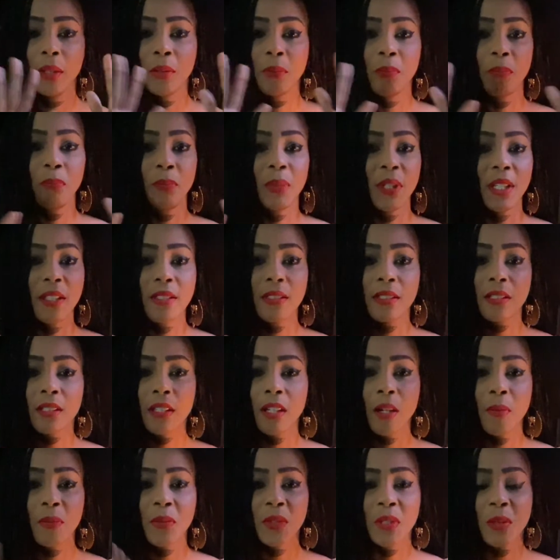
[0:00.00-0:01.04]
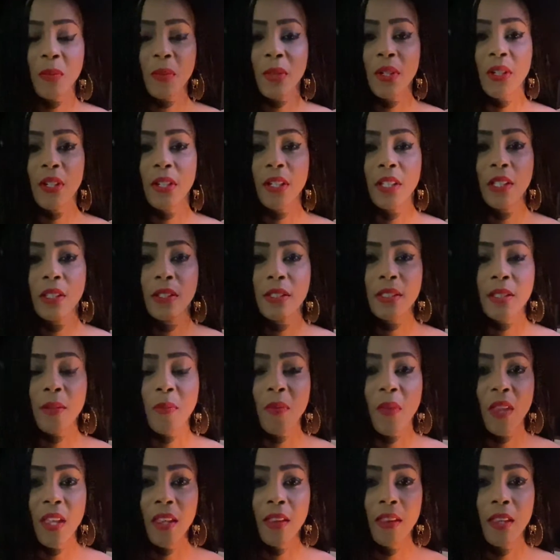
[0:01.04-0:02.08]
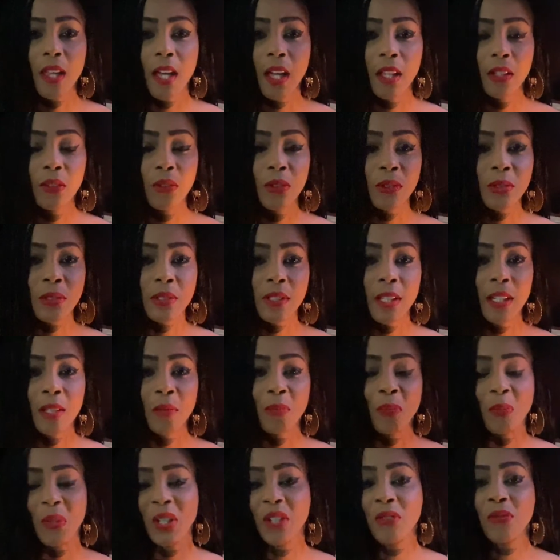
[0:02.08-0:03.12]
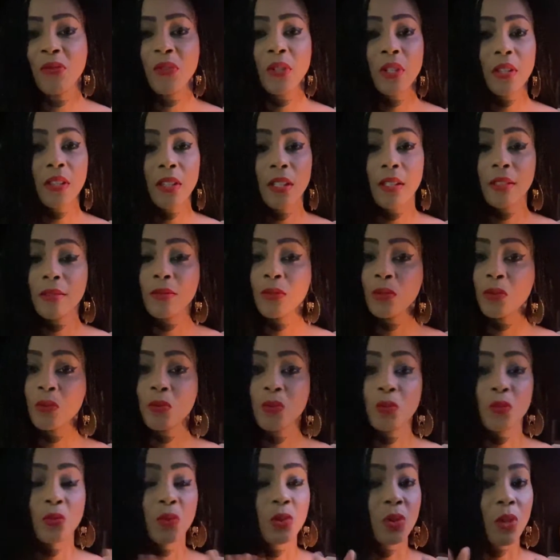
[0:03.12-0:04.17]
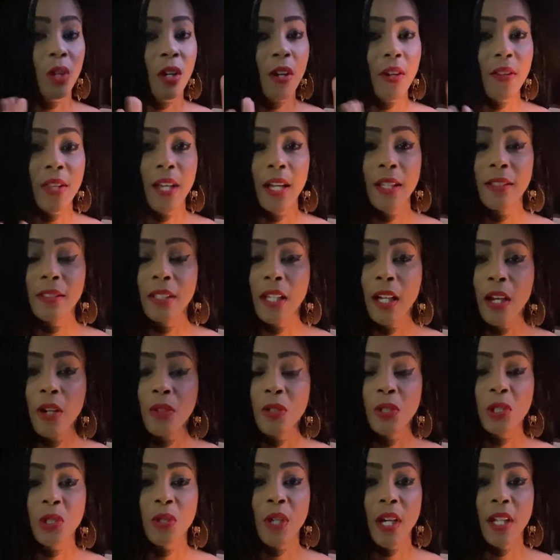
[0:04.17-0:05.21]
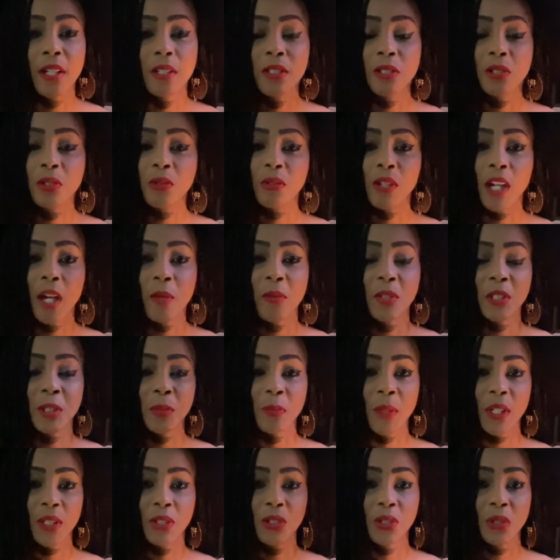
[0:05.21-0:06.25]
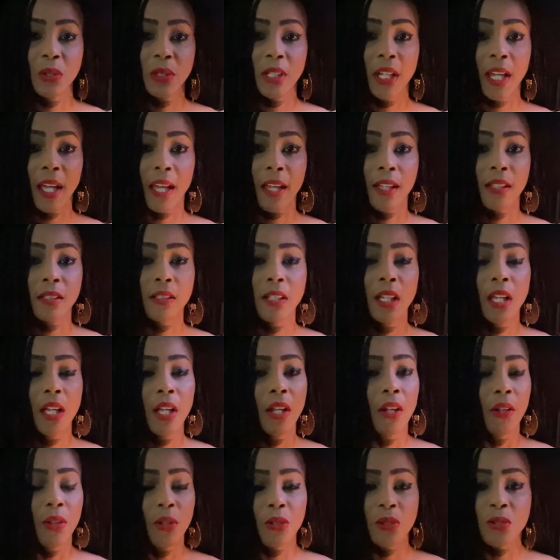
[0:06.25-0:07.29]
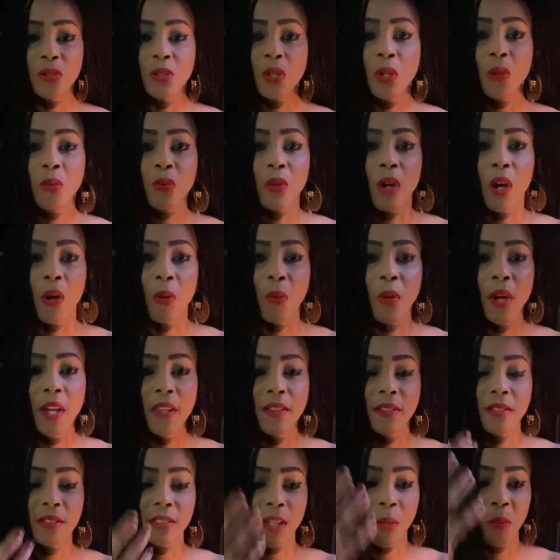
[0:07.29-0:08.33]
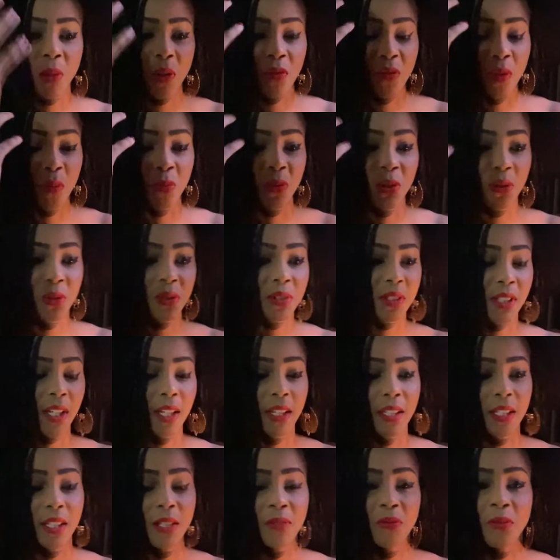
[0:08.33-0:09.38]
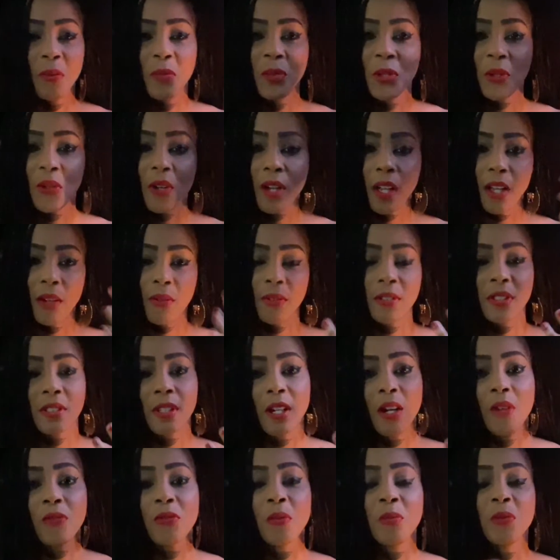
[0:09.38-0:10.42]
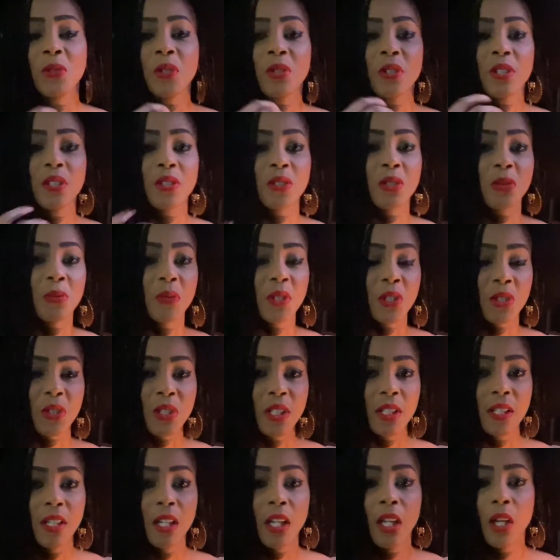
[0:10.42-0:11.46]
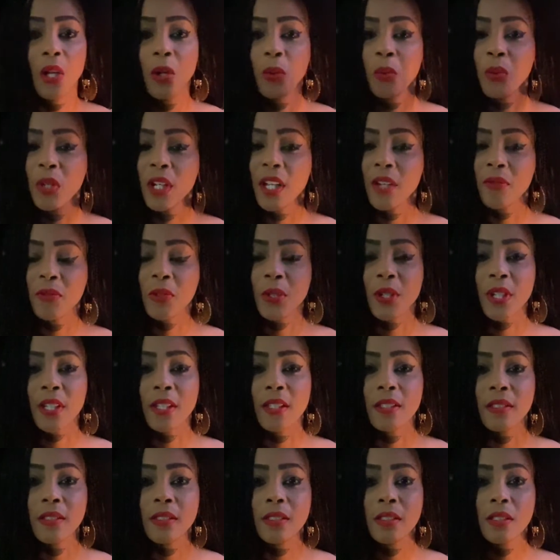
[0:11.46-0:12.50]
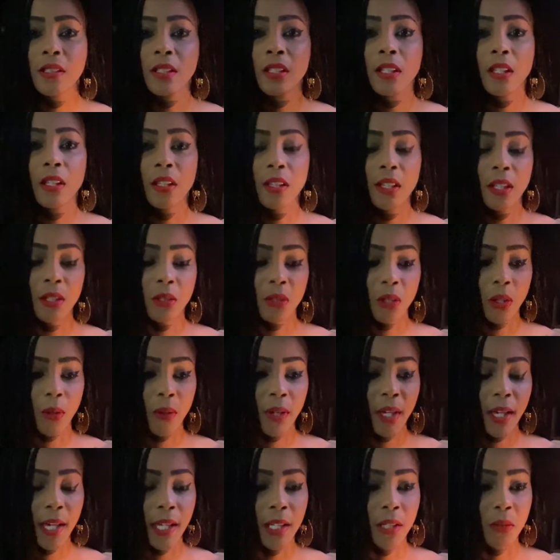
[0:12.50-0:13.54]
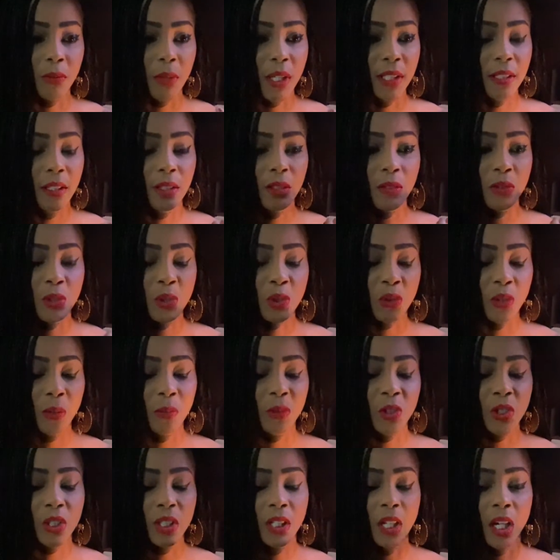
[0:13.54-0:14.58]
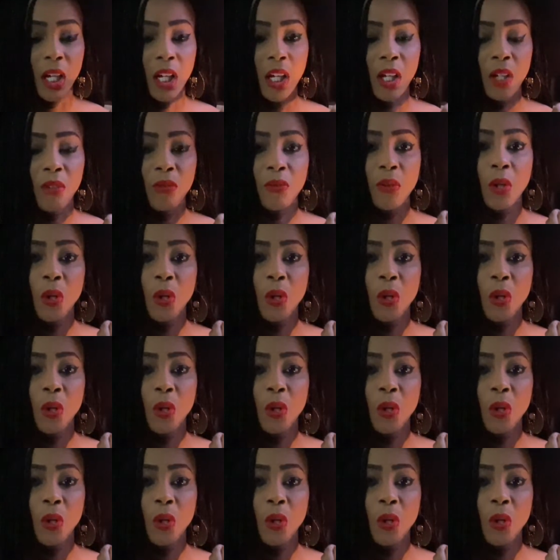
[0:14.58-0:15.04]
beast comes to mind, something that looks like Bigfoot, then draw that down or try to describe it as best you can. There's no wrong way. This is coming from your psyche, from your higher self, from your intuition. Whatever it is, then go ahead and write down the description of